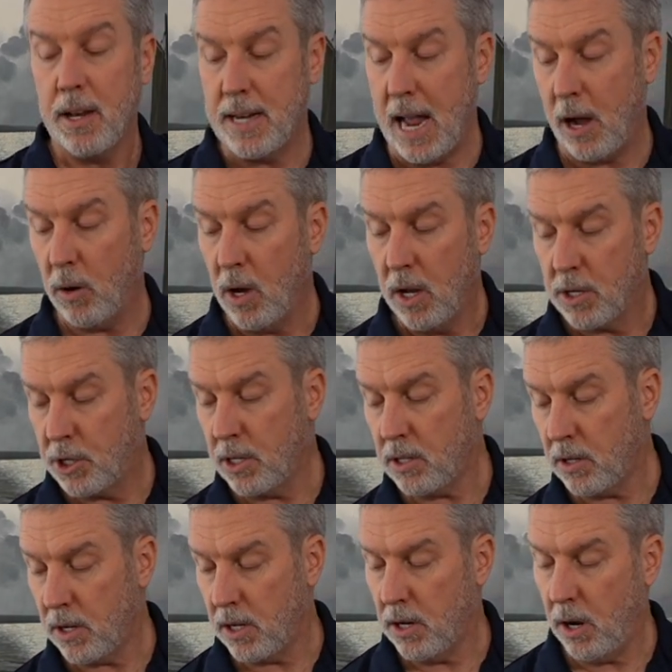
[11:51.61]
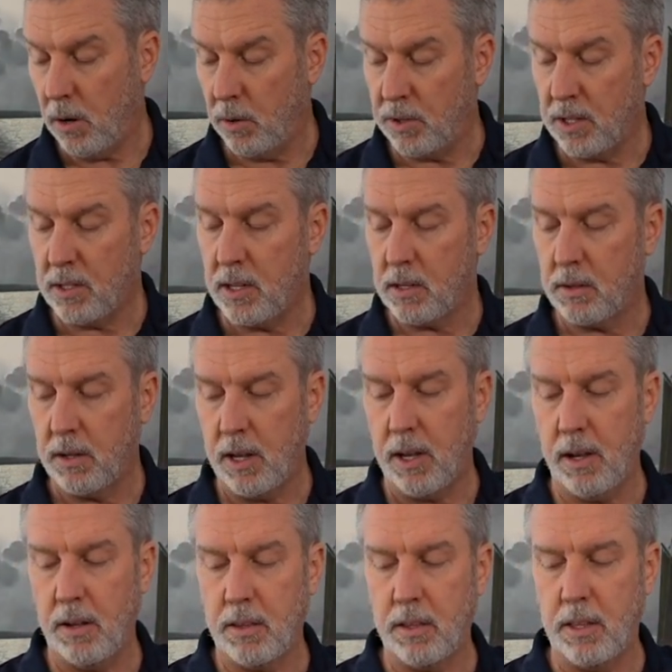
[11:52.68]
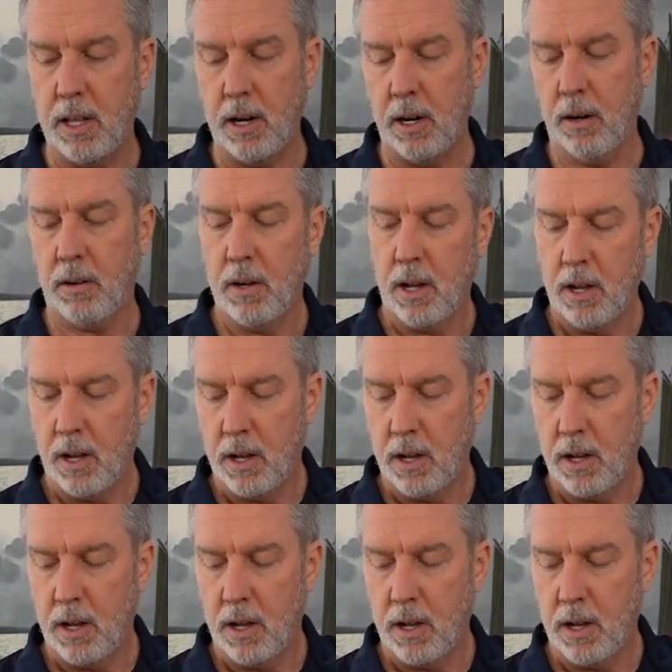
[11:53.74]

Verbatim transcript: Now, just so you know, this is uh, their